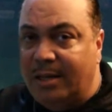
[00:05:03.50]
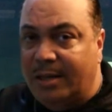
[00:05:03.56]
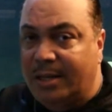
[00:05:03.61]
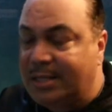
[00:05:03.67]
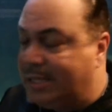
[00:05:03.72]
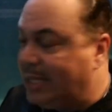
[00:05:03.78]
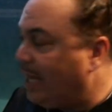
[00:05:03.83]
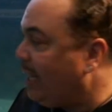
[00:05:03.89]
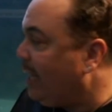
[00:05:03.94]
in the
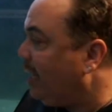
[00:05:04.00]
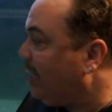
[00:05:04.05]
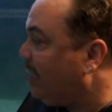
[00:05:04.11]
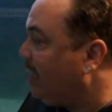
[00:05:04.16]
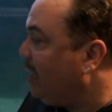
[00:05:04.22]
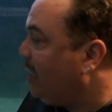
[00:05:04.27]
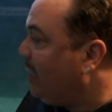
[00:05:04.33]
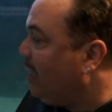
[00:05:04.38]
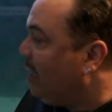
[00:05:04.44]
tank.
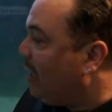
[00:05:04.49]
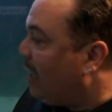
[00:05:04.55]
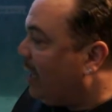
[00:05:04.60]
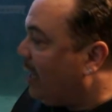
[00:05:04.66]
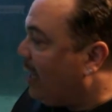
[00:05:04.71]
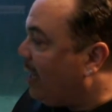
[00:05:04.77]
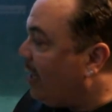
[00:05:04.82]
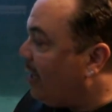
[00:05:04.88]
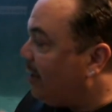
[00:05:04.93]

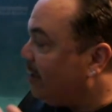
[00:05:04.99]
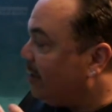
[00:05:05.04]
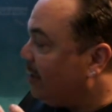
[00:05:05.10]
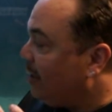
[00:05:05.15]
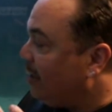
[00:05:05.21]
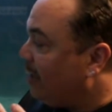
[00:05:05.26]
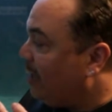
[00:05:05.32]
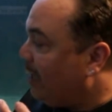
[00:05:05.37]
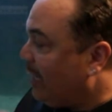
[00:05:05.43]

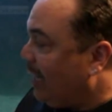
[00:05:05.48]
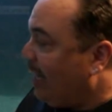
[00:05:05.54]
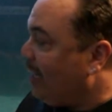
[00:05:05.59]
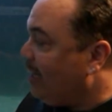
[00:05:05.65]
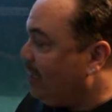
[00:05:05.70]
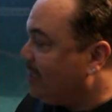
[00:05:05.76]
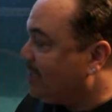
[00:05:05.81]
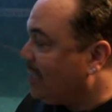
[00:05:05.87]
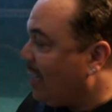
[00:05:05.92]
Again,
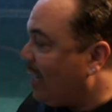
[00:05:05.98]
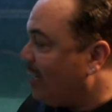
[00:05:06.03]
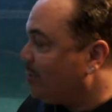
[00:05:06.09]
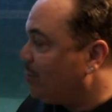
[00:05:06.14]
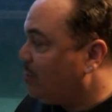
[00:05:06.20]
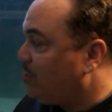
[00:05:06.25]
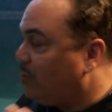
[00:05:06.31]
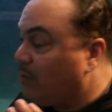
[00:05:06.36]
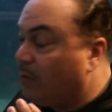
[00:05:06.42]
these guys
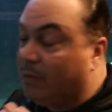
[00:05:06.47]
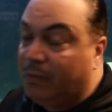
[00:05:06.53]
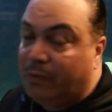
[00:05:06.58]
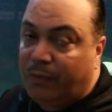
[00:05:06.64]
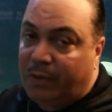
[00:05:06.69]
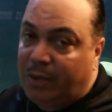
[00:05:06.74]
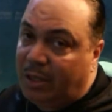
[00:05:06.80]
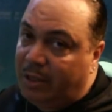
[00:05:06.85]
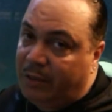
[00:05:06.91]
are
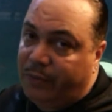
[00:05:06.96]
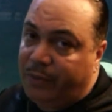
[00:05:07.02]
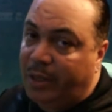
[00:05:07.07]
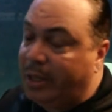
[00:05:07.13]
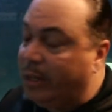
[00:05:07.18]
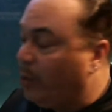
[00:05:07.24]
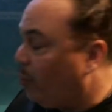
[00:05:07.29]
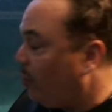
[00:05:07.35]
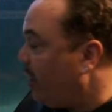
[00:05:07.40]
doing really,
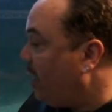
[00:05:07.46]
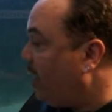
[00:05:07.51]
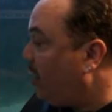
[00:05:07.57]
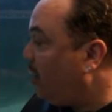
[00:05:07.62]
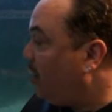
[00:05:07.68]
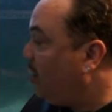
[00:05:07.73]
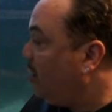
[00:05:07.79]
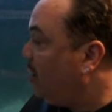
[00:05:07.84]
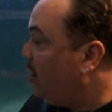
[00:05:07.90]
really
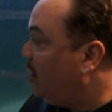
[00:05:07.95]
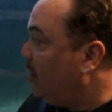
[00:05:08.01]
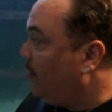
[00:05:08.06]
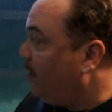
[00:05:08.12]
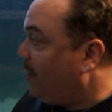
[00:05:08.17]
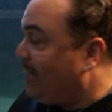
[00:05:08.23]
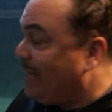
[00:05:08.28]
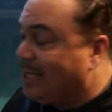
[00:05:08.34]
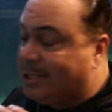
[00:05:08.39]
well,
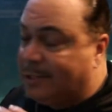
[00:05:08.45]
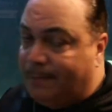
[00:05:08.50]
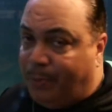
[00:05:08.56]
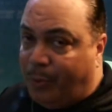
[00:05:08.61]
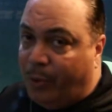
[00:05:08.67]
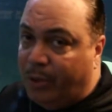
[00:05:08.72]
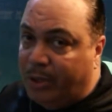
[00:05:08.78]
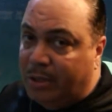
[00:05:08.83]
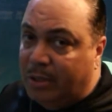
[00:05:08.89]
but that's
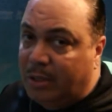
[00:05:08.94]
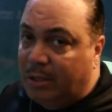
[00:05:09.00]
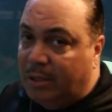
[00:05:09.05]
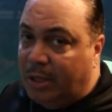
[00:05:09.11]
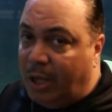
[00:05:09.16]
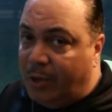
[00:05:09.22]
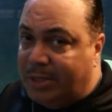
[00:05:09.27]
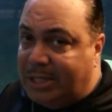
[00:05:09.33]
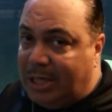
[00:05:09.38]
important.
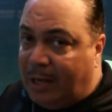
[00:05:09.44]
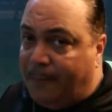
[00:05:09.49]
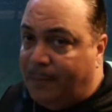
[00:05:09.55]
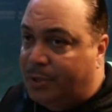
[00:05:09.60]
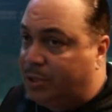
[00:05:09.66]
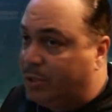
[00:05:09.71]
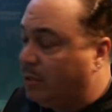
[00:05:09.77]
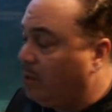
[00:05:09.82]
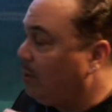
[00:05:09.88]
Low
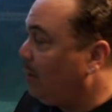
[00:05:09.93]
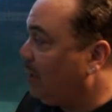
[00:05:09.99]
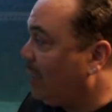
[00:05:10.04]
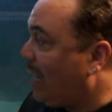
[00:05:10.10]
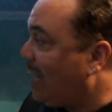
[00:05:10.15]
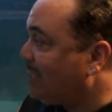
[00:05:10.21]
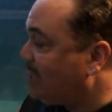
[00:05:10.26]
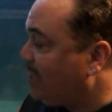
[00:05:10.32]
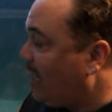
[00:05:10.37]
temperature,
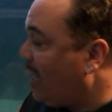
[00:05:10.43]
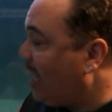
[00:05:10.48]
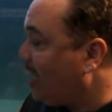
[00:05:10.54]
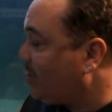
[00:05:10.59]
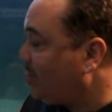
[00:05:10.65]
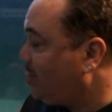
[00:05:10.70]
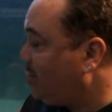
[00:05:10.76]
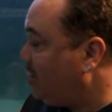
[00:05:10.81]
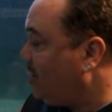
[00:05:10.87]
lots of
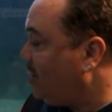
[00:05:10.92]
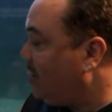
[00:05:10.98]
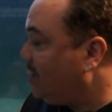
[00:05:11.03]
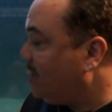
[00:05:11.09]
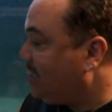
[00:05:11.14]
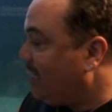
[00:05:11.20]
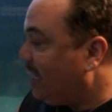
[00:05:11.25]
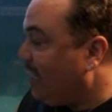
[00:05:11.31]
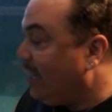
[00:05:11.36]
oxygen in the
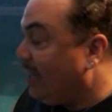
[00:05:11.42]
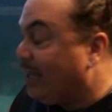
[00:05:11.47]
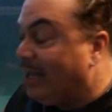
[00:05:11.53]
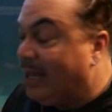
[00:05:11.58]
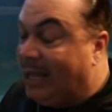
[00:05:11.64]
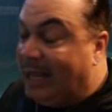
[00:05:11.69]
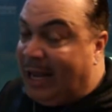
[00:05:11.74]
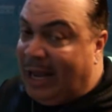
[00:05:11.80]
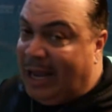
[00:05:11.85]
tank,
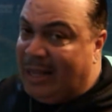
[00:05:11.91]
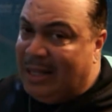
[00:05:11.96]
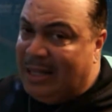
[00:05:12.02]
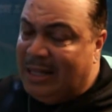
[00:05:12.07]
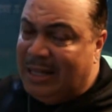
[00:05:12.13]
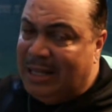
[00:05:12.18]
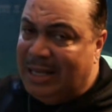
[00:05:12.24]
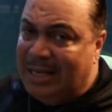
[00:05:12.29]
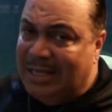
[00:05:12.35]
and
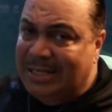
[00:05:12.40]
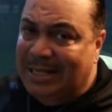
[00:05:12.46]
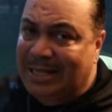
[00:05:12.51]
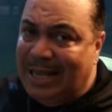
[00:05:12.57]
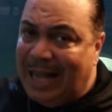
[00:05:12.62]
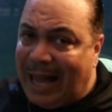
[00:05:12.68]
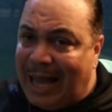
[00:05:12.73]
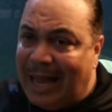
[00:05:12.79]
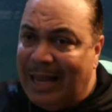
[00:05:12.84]
then these
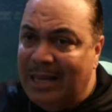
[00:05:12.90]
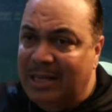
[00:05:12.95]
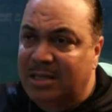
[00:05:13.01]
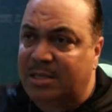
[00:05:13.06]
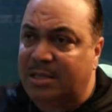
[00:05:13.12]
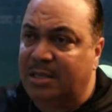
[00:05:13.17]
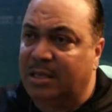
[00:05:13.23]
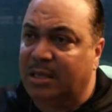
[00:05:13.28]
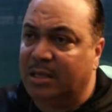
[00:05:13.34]

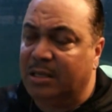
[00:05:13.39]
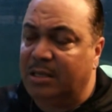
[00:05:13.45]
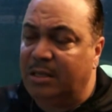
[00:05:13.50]
guys,